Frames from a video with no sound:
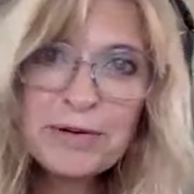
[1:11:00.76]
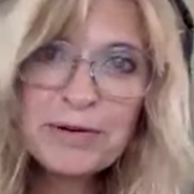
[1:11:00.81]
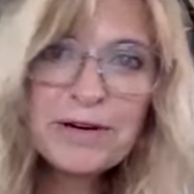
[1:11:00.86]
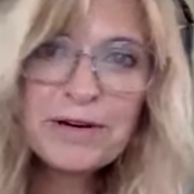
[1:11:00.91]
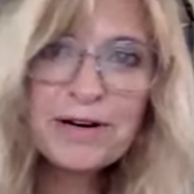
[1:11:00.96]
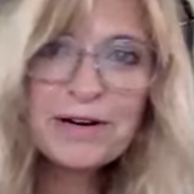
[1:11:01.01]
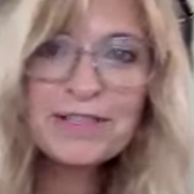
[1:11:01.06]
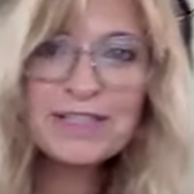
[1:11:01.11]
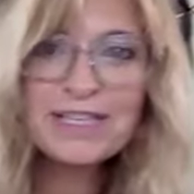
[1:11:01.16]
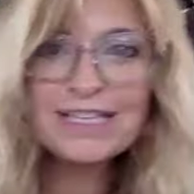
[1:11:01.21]

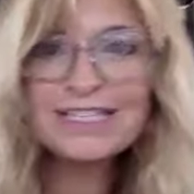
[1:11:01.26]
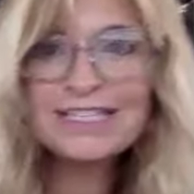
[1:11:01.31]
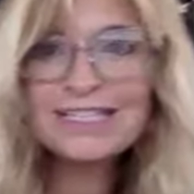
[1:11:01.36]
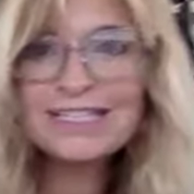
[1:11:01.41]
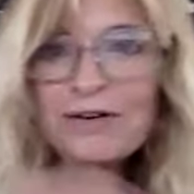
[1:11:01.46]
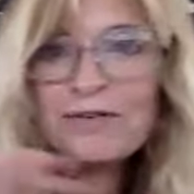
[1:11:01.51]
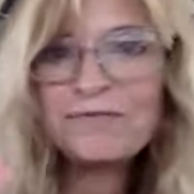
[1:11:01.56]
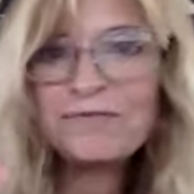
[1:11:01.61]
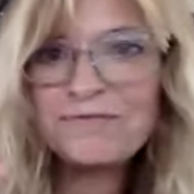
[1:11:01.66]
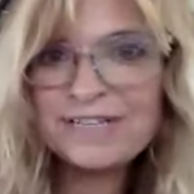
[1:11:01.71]
are the
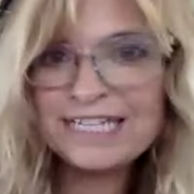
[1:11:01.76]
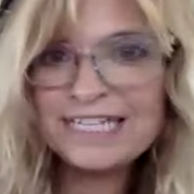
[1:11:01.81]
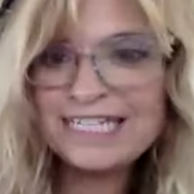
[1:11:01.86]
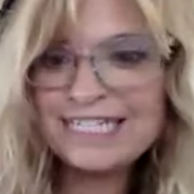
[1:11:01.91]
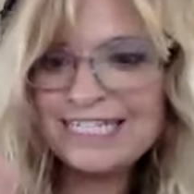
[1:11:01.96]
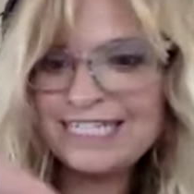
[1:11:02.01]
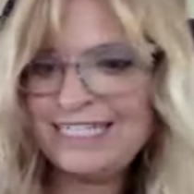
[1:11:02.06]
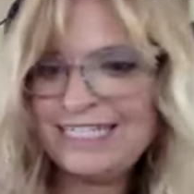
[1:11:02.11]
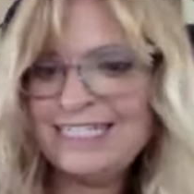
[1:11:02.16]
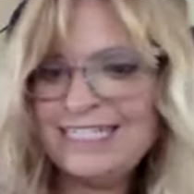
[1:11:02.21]

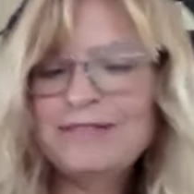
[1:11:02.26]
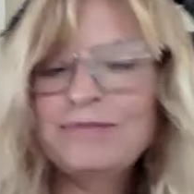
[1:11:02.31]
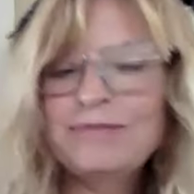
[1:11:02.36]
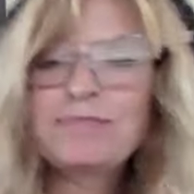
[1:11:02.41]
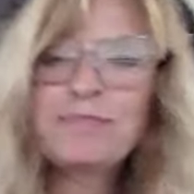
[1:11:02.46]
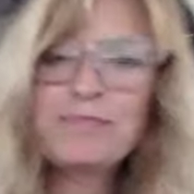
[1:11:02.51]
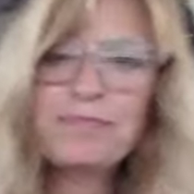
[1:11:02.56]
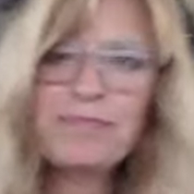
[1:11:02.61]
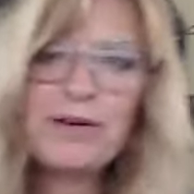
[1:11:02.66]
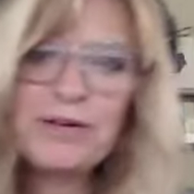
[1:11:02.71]
selfies
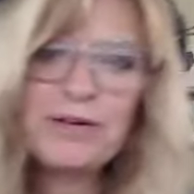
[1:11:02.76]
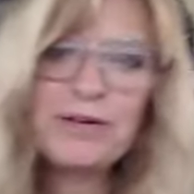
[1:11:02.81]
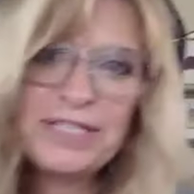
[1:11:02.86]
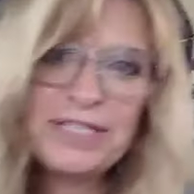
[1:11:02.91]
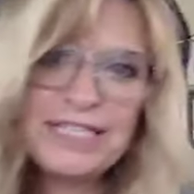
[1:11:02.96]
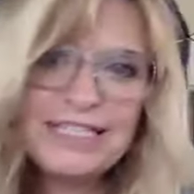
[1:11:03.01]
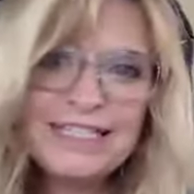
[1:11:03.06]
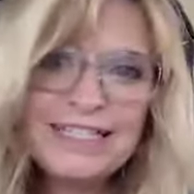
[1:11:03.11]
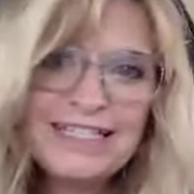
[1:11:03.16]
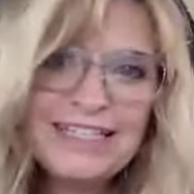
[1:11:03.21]

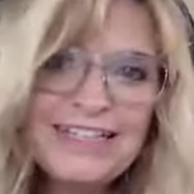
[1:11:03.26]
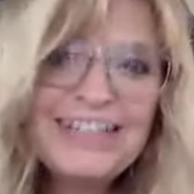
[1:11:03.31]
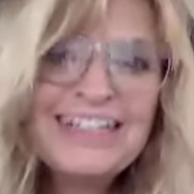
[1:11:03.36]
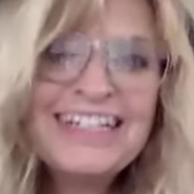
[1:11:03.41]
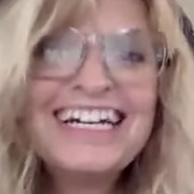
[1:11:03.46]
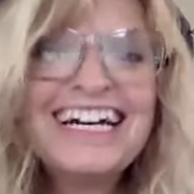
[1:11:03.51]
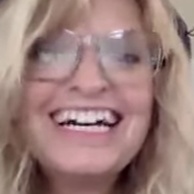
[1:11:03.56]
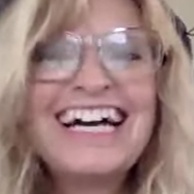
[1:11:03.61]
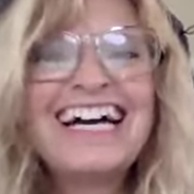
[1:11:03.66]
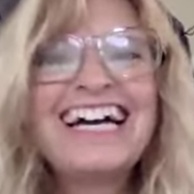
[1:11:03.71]
persons that's
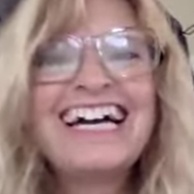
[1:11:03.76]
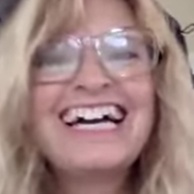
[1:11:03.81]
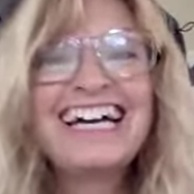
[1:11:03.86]
what michael